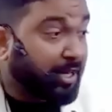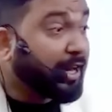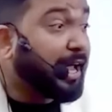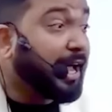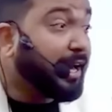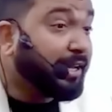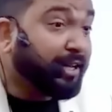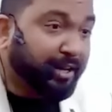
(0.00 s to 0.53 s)
are
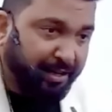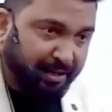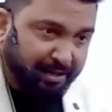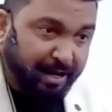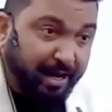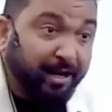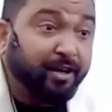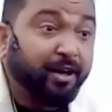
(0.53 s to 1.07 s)
allegory,
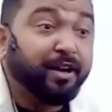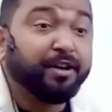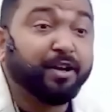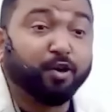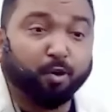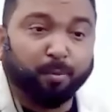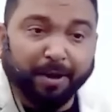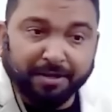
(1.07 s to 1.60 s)

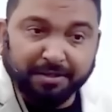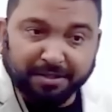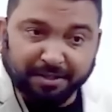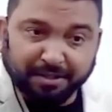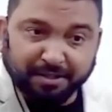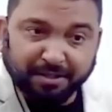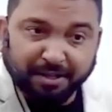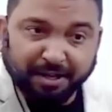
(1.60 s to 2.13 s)
allegorical
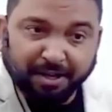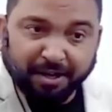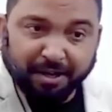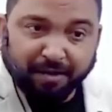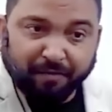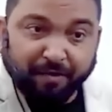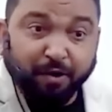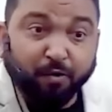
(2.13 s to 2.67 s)
romances,
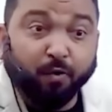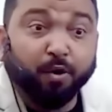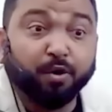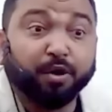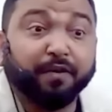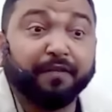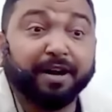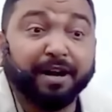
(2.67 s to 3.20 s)
where you
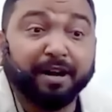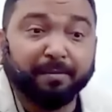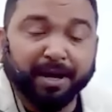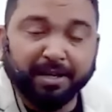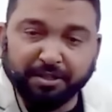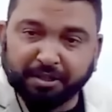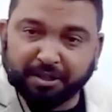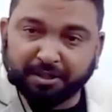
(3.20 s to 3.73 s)
want to give hidden
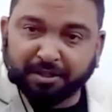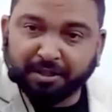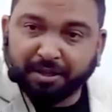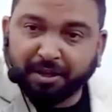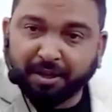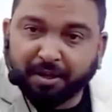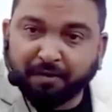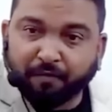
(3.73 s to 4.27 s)
messages.
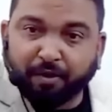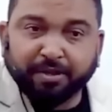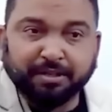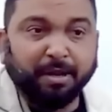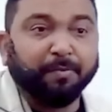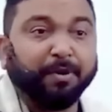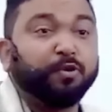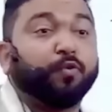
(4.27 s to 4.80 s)
For
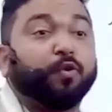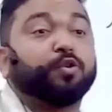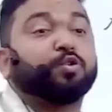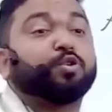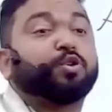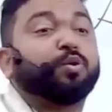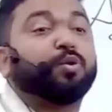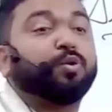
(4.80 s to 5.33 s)
example, you want
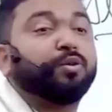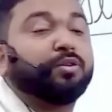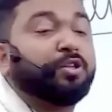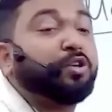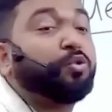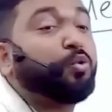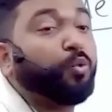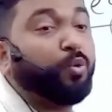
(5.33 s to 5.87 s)
to show
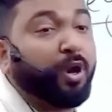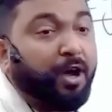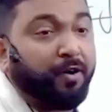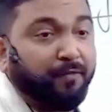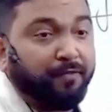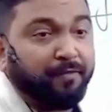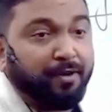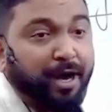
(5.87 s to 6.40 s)
the true
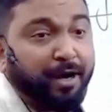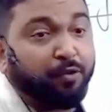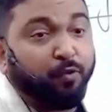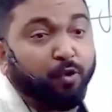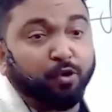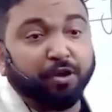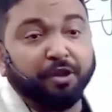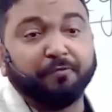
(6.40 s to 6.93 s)
love and you
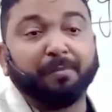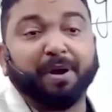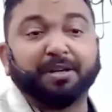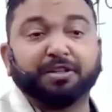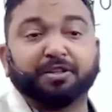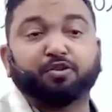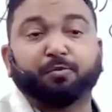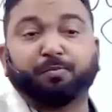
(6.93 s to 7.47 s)
want to give
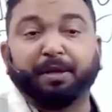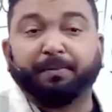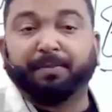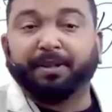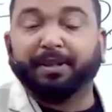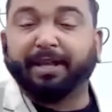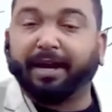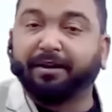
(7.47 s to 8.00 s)
messages to
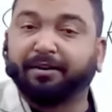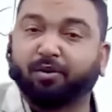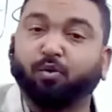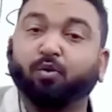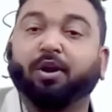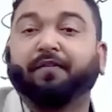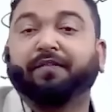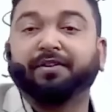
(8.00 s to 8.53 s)
people that
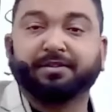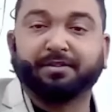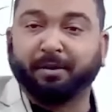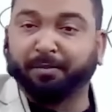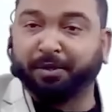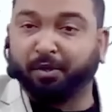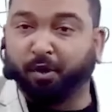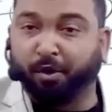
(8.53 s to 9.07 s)
true love is
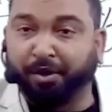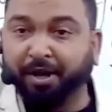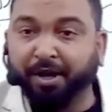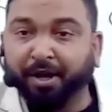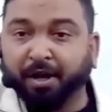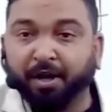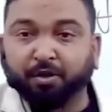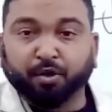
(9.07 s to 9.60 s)
something good.
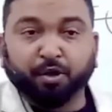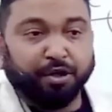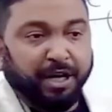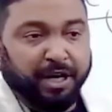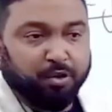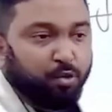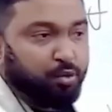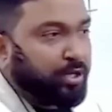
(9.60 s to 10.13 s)
So you
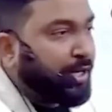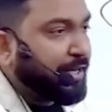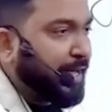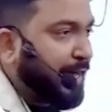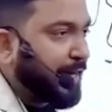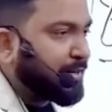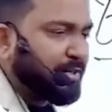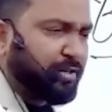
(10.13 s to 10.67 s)
take two, three
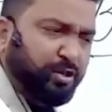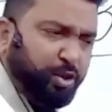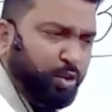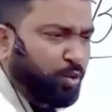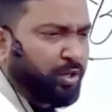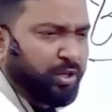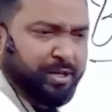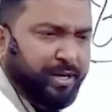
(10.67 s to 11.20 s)
characters,
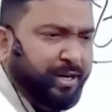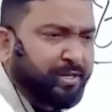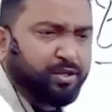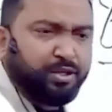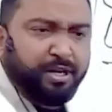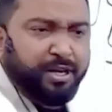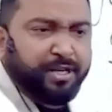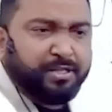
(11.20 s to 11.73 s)
show the
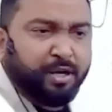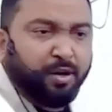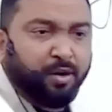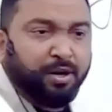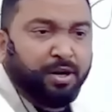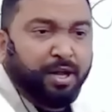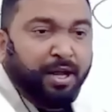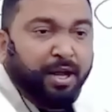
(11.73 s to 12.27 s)
greatness and
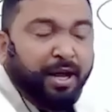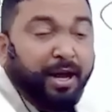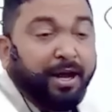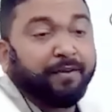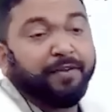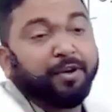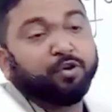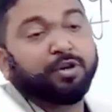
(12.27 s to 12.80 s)
all.
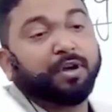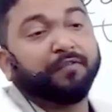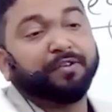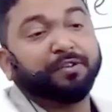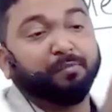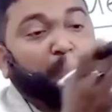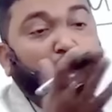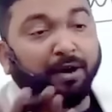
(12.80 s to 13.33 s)
And when you
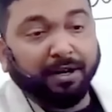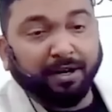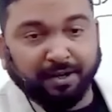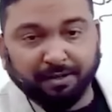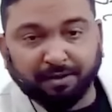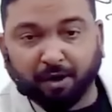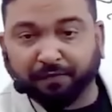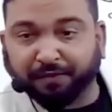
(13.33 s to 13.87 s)
come with moral
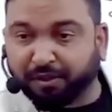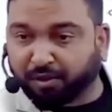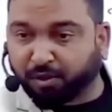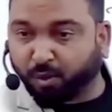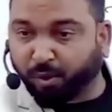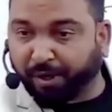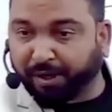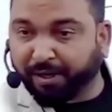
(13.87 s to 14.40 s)
of the
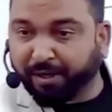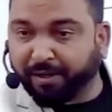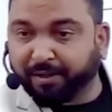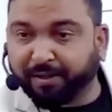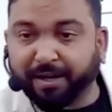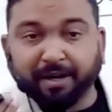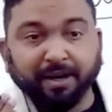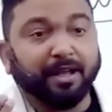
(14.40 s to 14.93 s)
story,
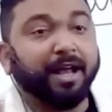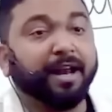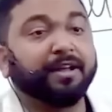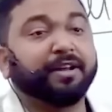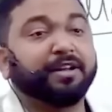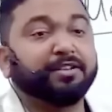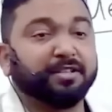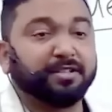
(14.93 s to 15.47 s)
their
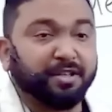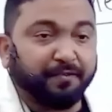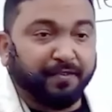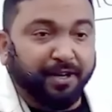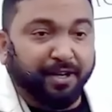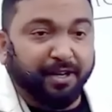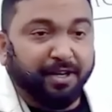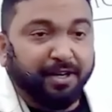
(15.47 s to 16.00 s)
allegory
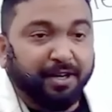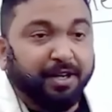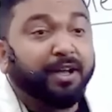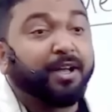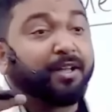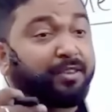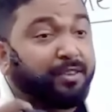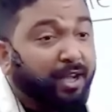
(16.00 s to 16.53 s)
justified.
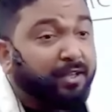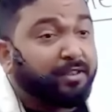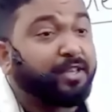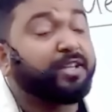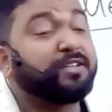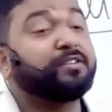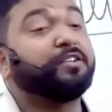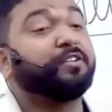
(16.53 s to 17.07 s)

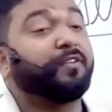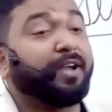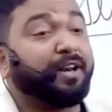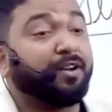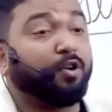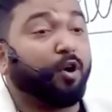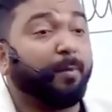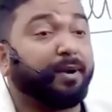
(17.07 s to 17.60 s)
Dante's
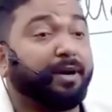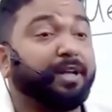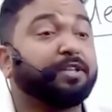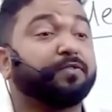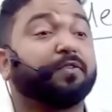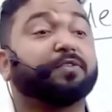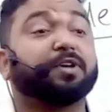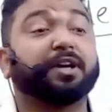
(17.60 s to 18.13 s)
Divine Comedy
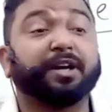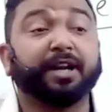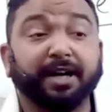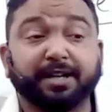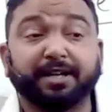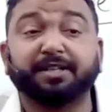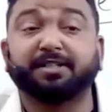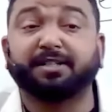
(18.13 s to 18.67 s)
is one of the
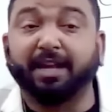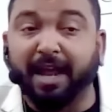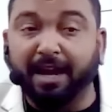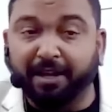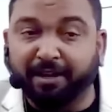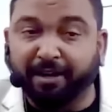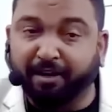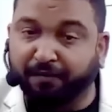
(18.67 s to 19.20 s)
greatest
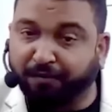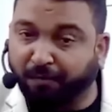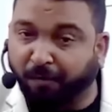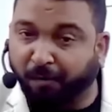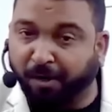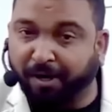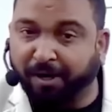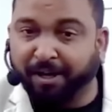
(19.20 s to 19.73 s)
allegory of the
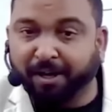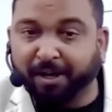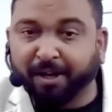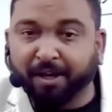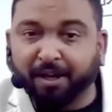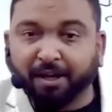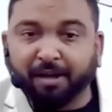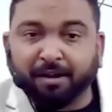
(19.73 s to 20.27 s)
world
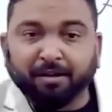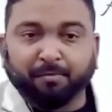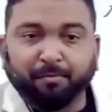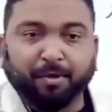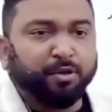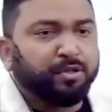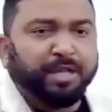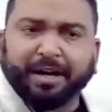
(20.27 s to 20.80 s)

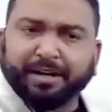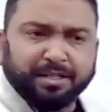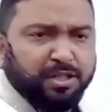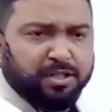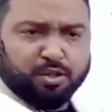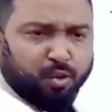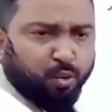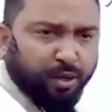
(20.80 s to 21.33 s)
because that
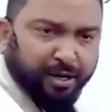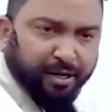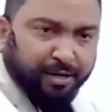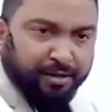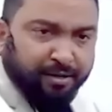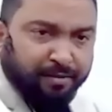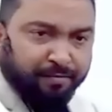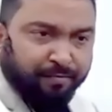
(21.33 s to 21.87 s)
is a story.
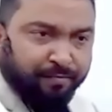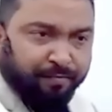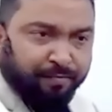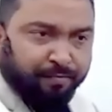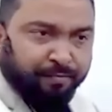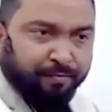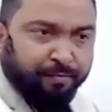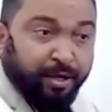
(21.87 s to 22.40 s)

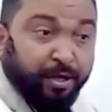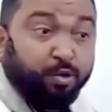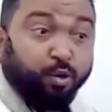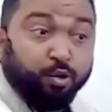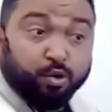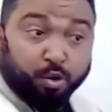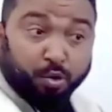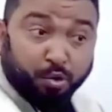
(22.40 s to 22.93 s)
But
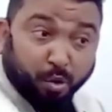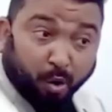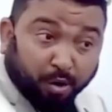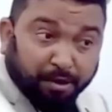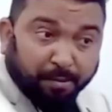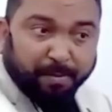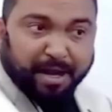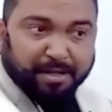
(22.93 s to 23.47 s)
those who
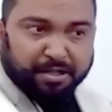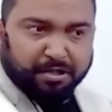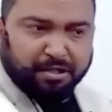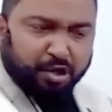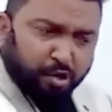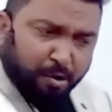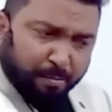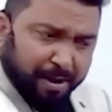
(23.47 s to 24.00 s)
draw the message,
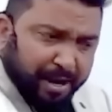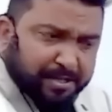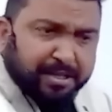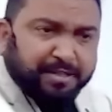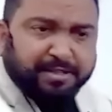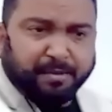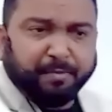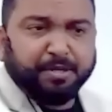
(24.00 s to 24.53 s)
jinko
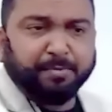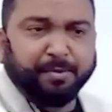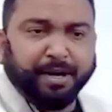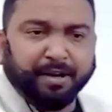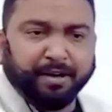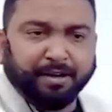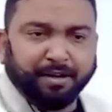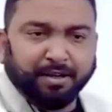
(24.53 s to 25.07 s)
message samajh
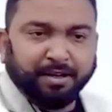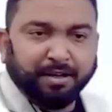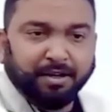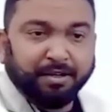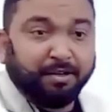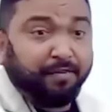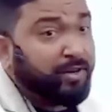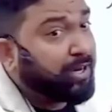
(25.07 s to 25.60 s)
mein aayega,
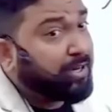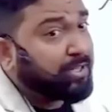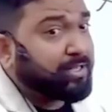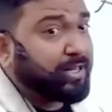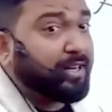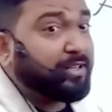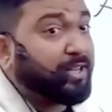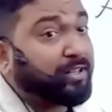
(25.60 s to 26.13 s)
they will
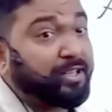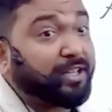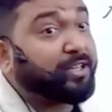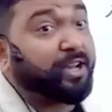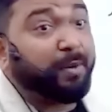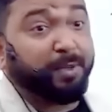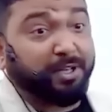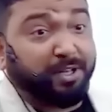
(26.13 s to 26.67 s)
understand Dante
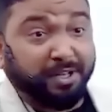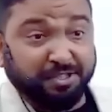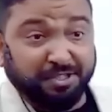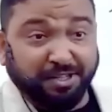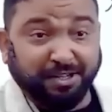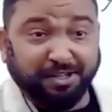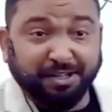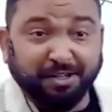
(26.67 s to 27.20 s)
kya batana
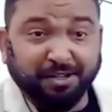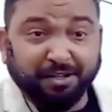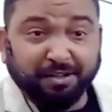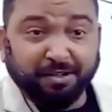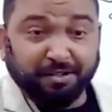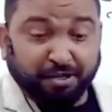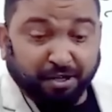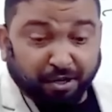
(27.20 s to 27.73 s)
cha raha hai.
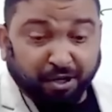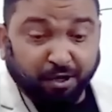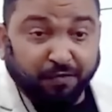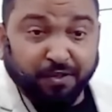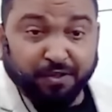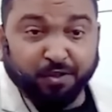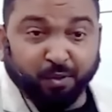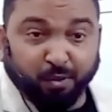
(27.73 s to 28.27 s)
Journey
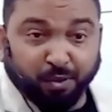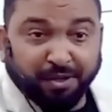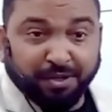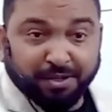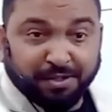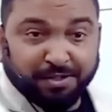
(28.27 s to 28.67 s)
of the soul.